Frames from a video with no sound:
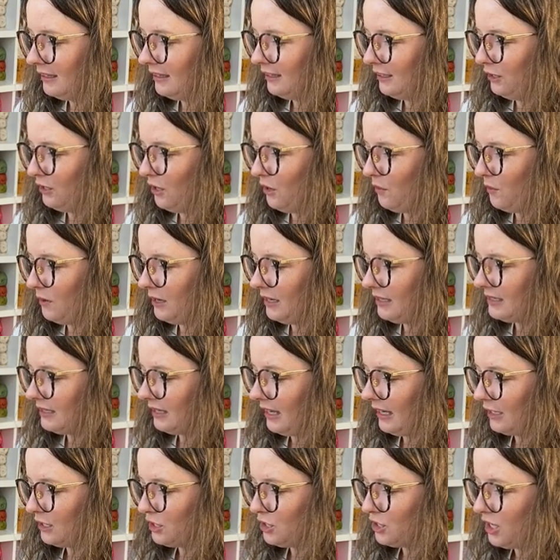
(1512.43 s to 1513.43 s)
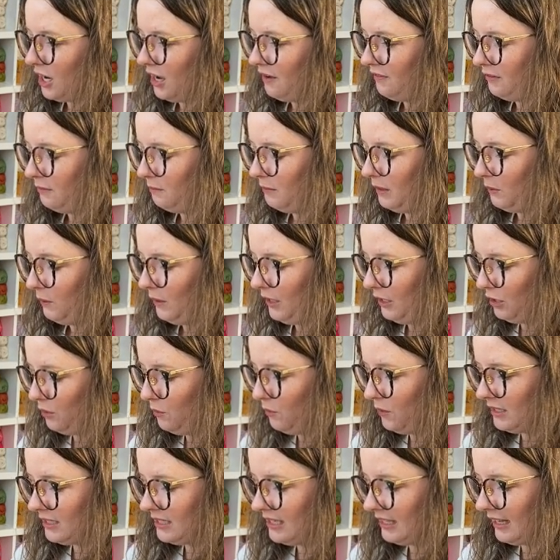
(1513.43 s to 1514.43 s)
You don't want it to like shove and be weird. You
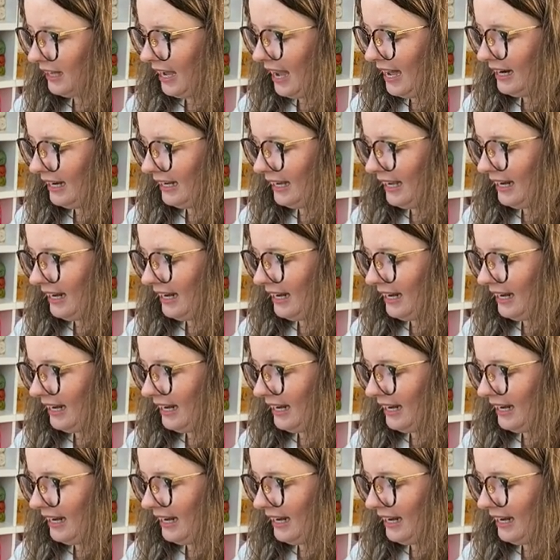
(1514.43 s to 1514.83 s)
want to kind of